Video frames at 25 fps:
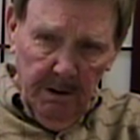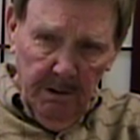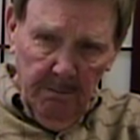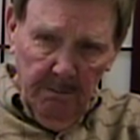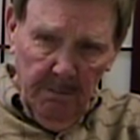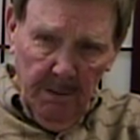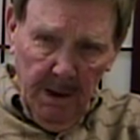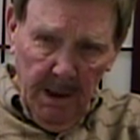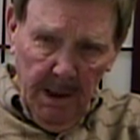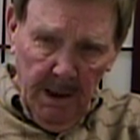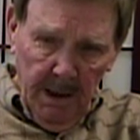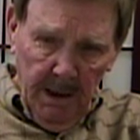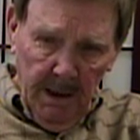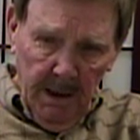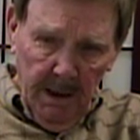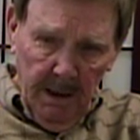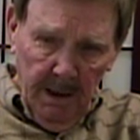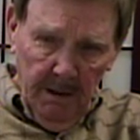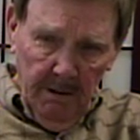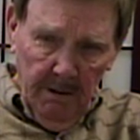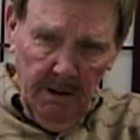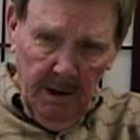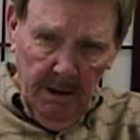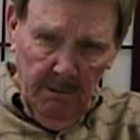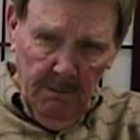
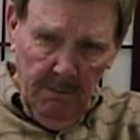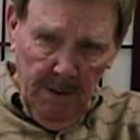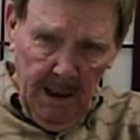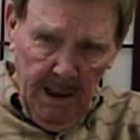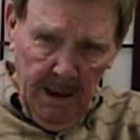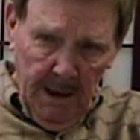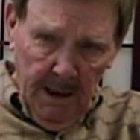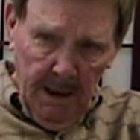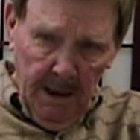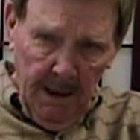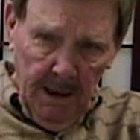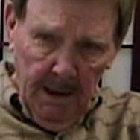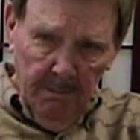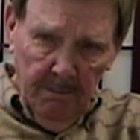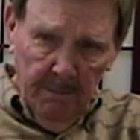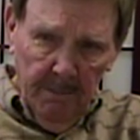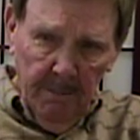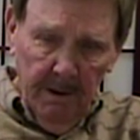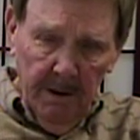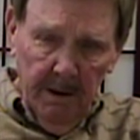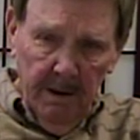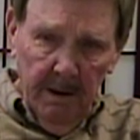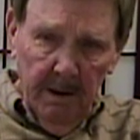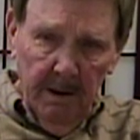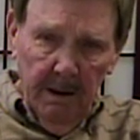Mannheim,
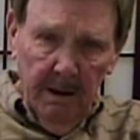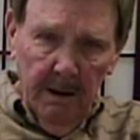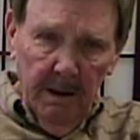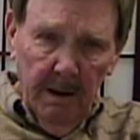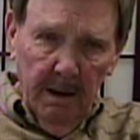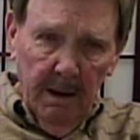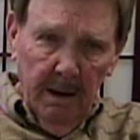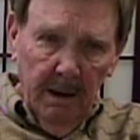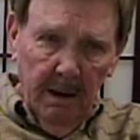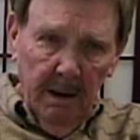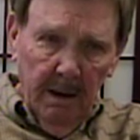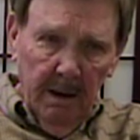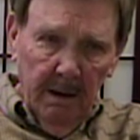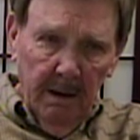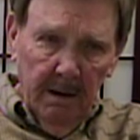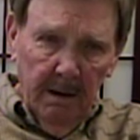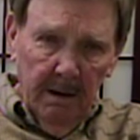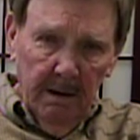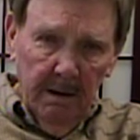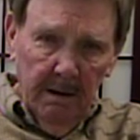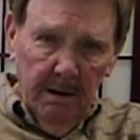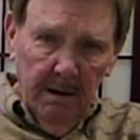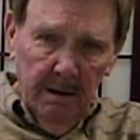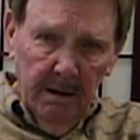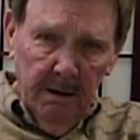
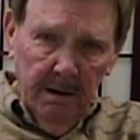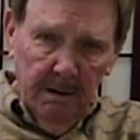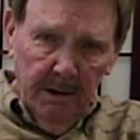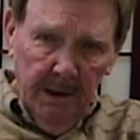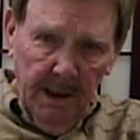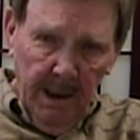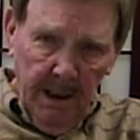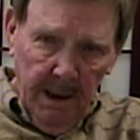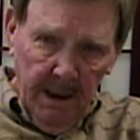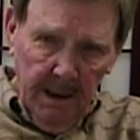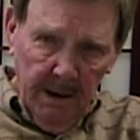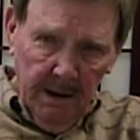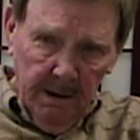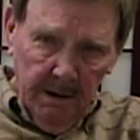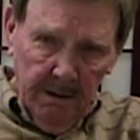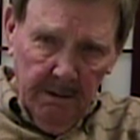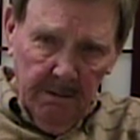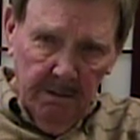a tank